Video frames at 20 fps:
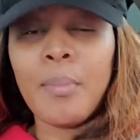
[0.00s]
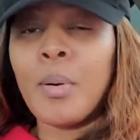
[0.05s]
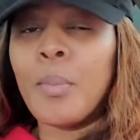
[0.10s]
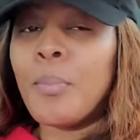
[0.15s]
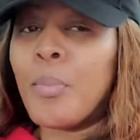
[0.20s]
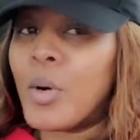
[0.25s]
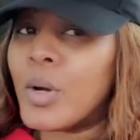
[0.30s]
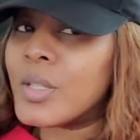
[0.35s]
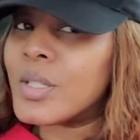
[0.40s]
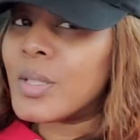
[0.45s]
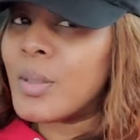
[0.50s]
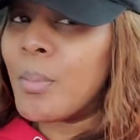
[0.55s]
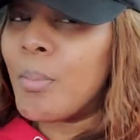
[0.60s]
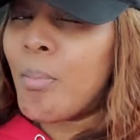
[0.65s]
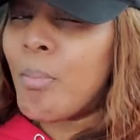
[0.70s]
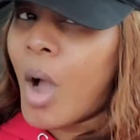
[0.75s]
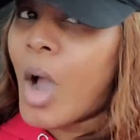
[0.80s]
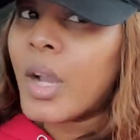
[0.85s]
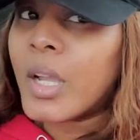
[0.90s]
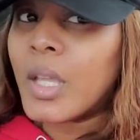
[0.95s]
but Boston
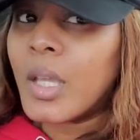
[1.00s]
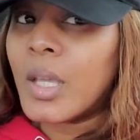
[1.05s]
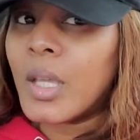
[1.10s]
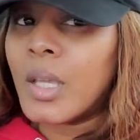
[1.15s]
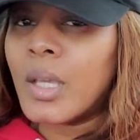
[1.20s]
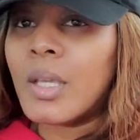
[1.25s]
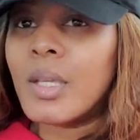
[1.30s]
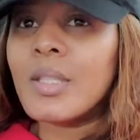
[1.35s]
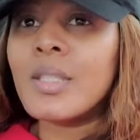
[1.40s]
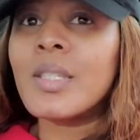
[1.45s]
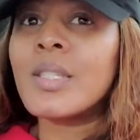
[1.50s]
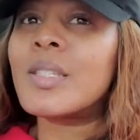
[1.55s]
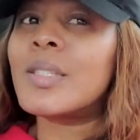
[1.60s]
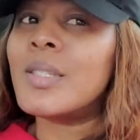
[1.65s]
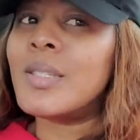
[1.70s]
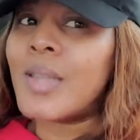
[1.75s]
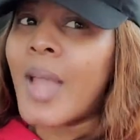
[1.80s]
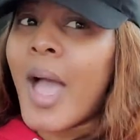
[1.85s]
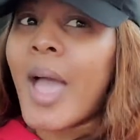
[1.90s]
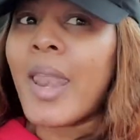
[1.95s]
Market does
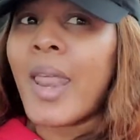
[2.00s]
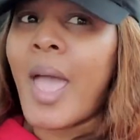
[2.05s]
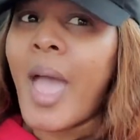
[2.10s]
not